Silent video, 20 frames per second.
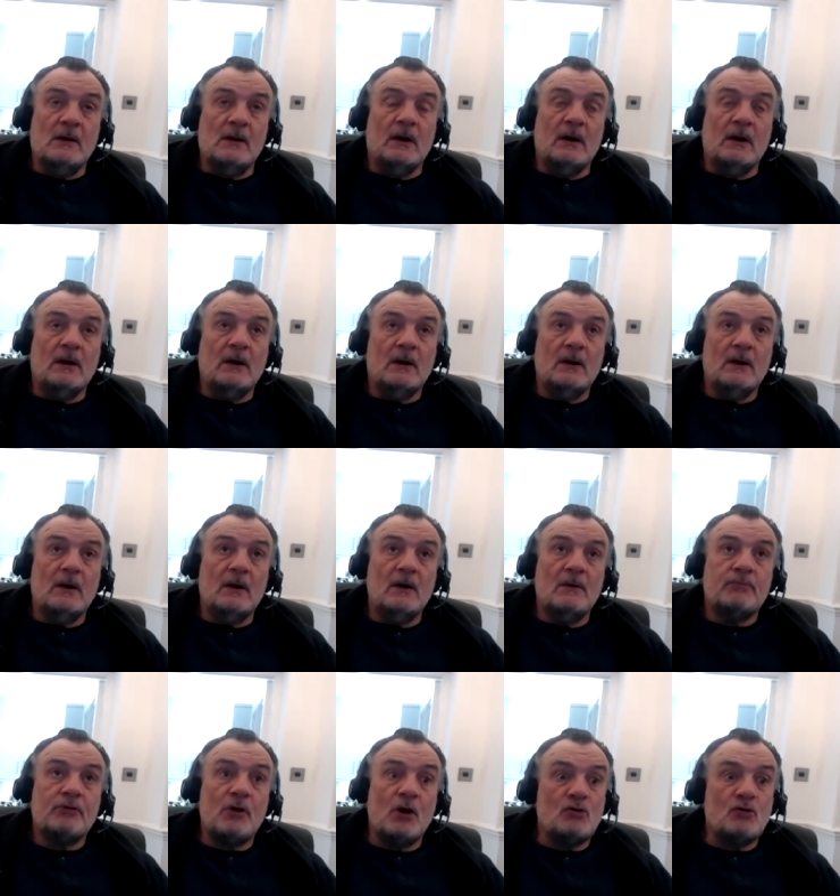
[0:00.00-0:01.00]
uh,
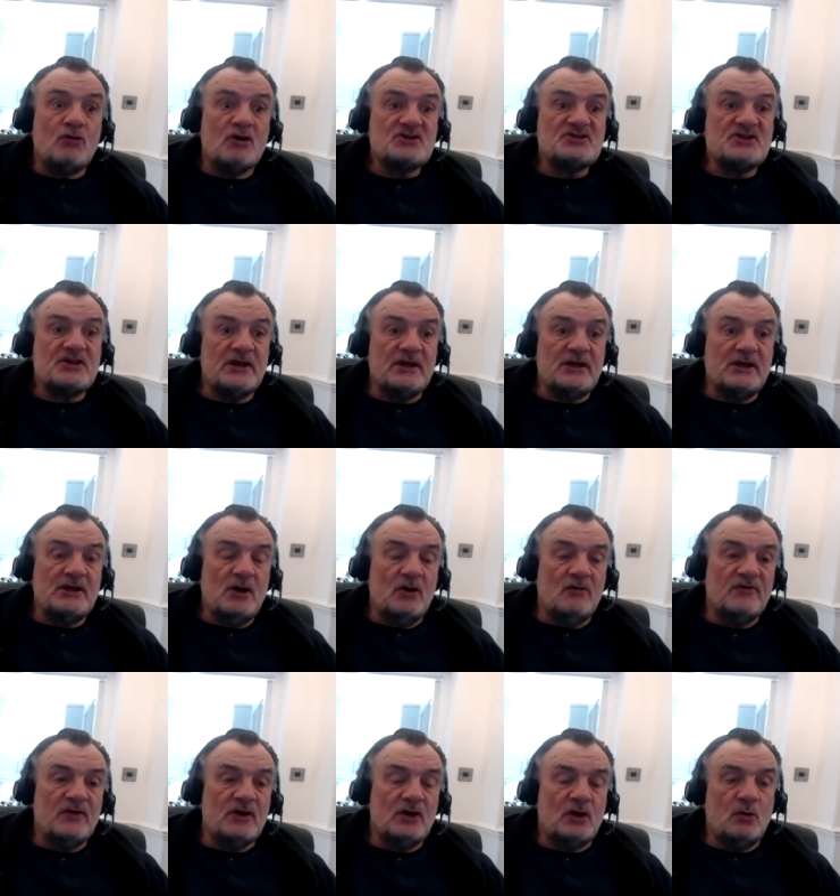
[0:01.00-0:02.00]
procrastinating
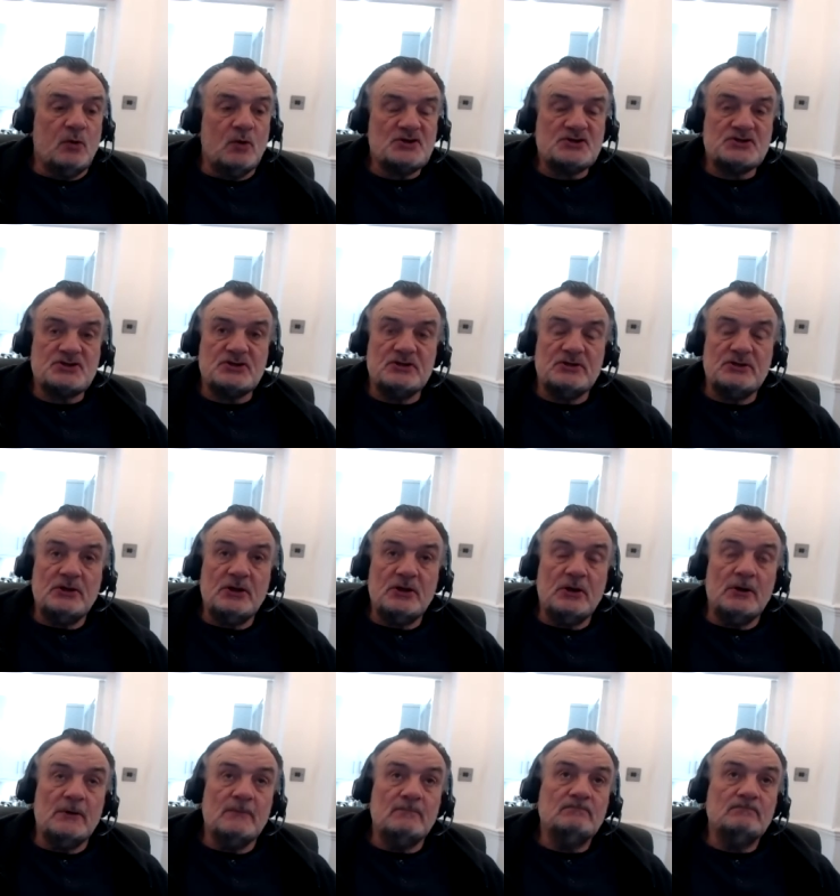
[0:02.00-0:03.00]
over the question
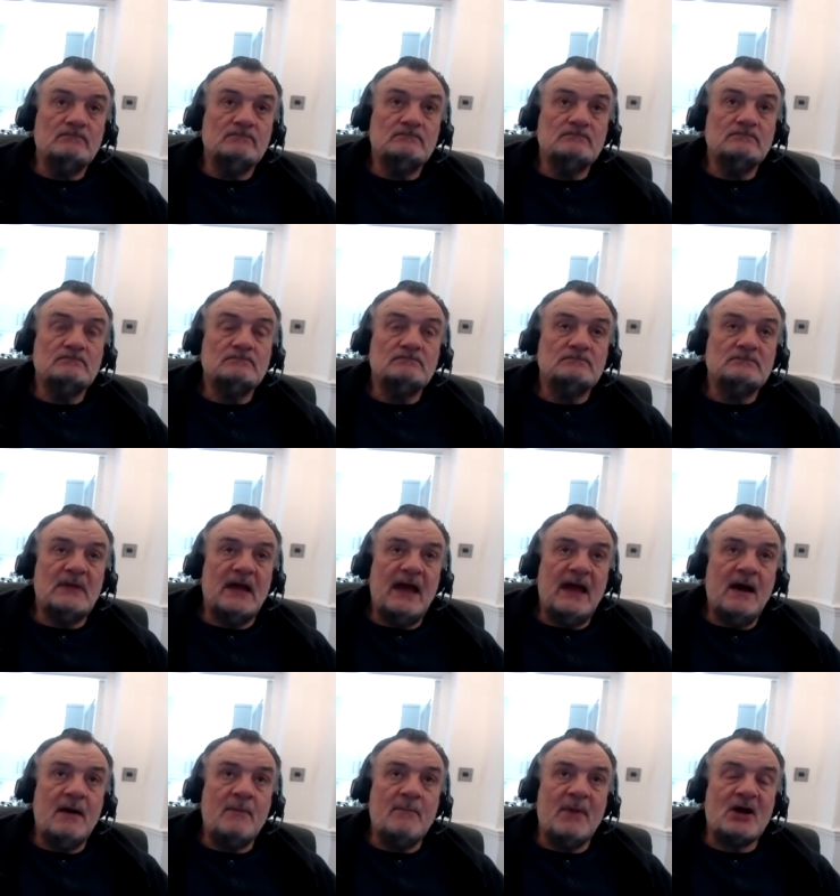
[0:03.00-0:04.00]
um,
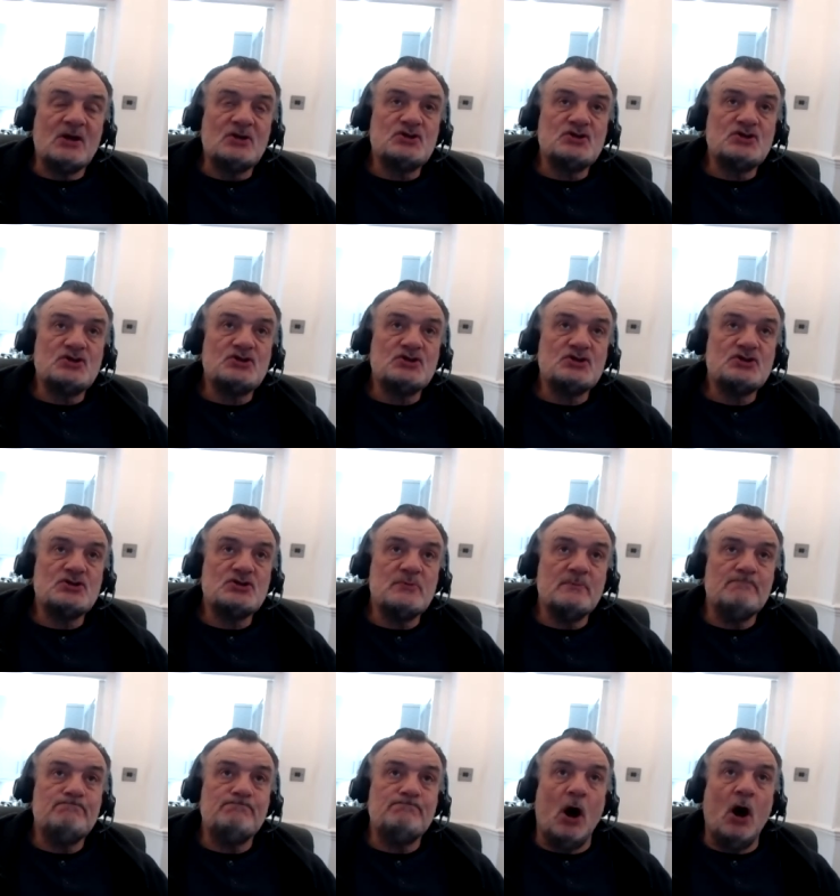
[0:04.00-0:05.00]
how much
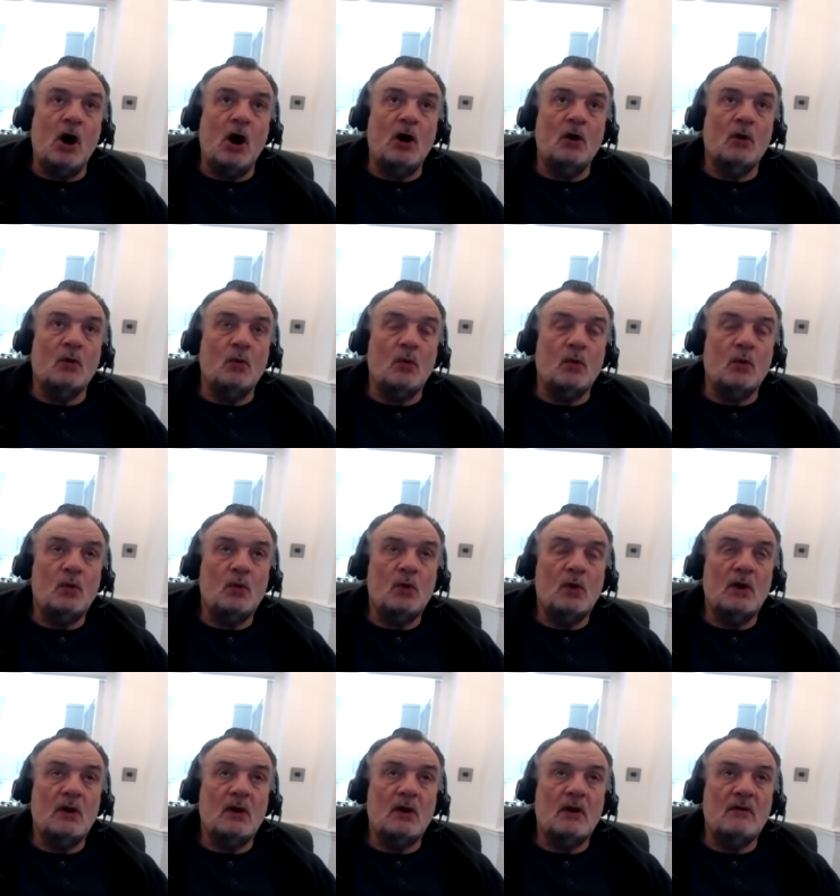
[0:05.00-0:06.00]
bile,
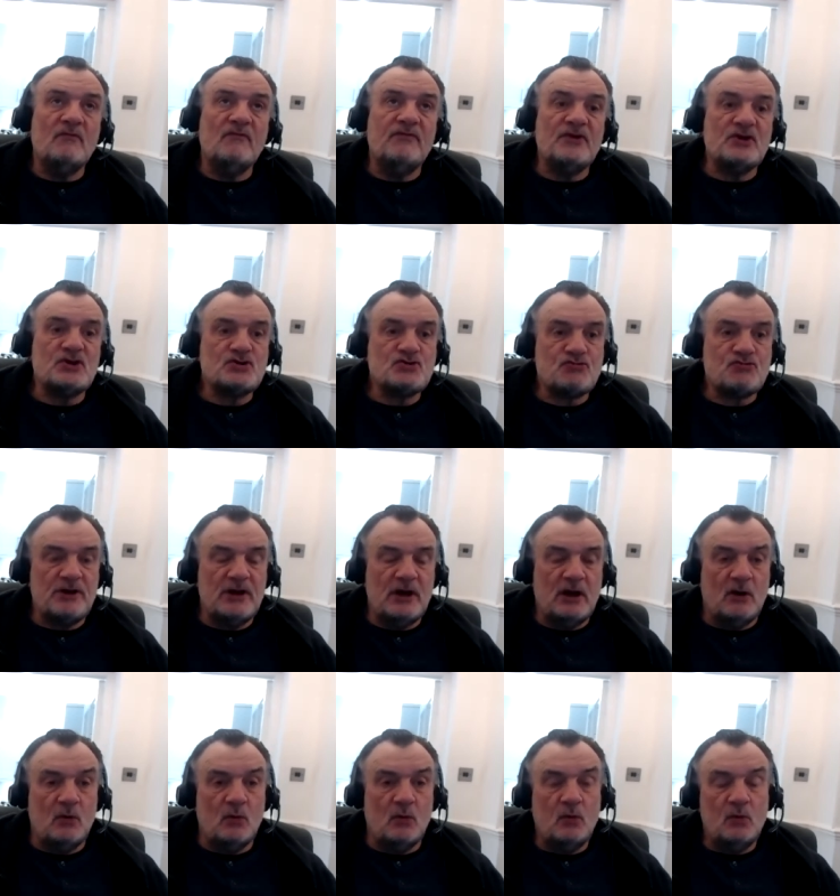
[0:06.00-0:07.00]

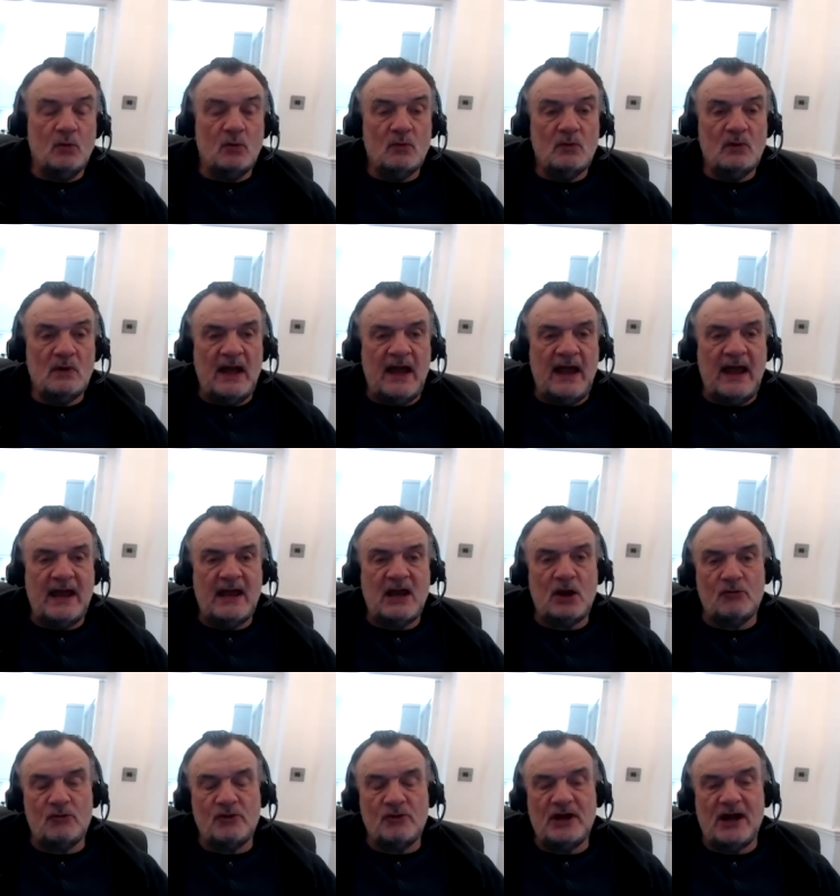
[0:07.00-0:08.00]
vitriol,
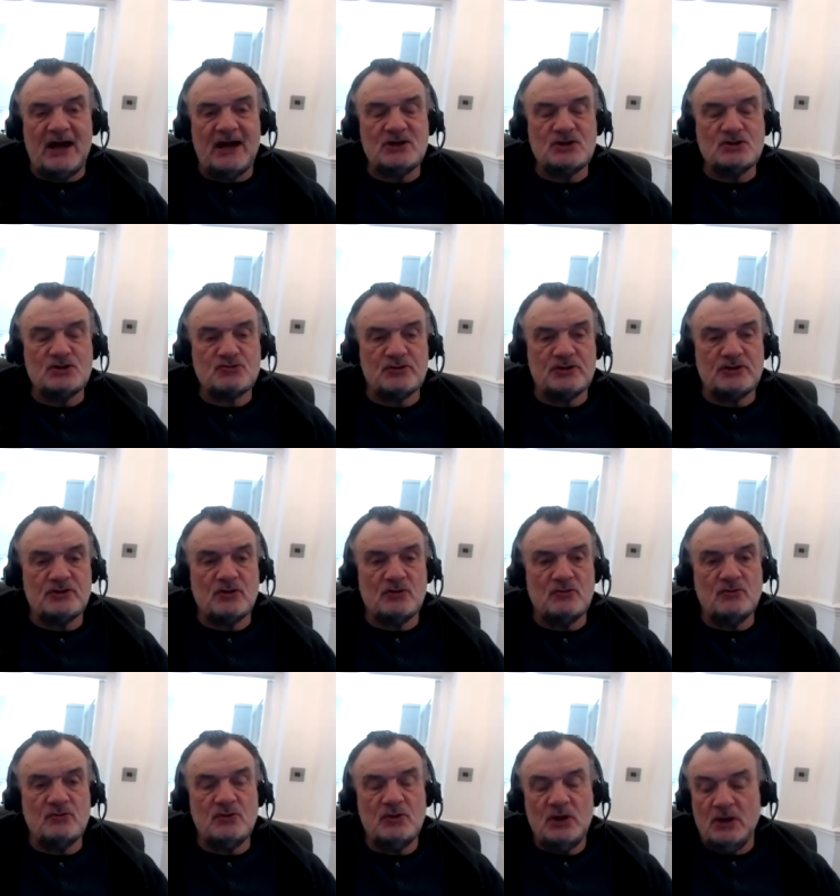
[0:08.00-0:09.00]
anger, and hatred
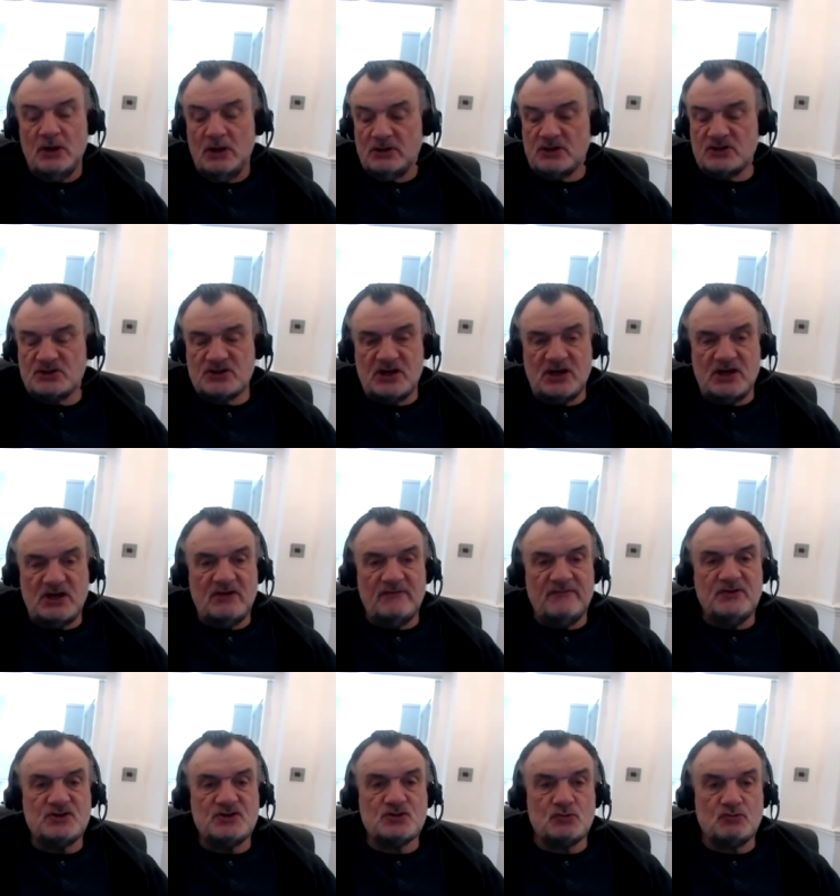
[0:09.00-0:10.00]
do does an
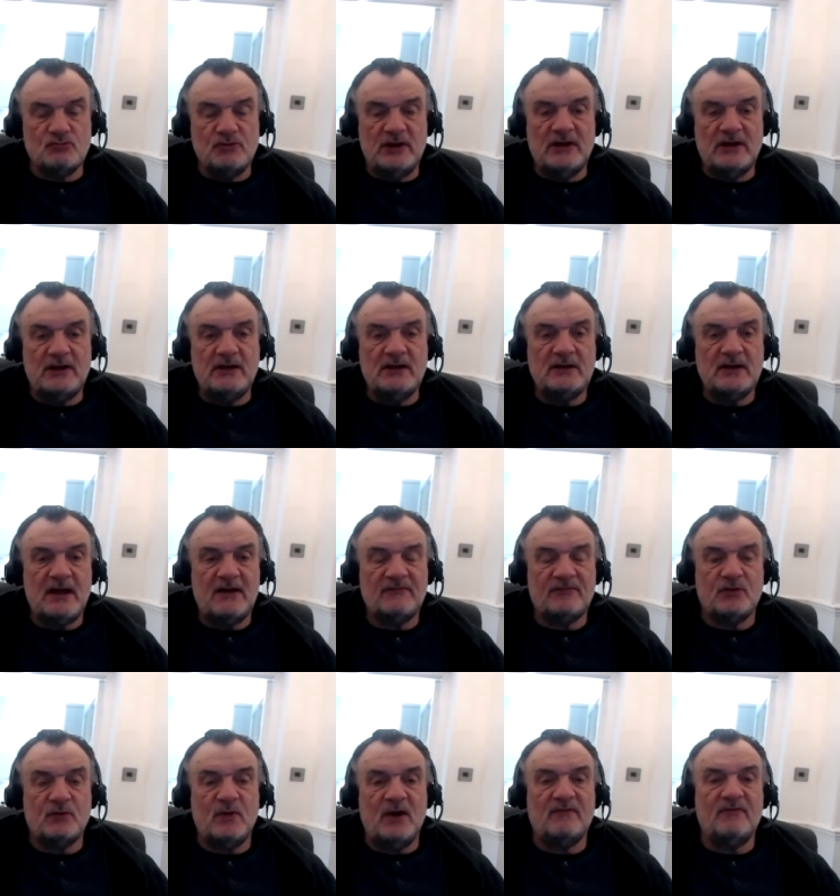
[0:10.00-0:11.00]
individual really have
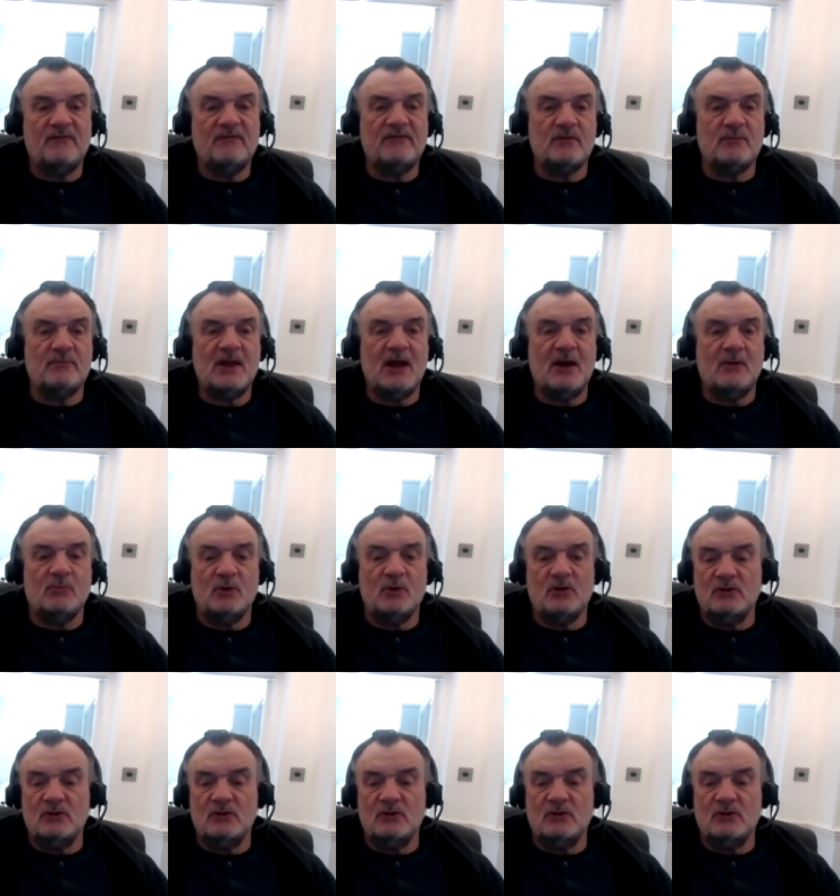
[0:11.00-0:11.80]
to have to be able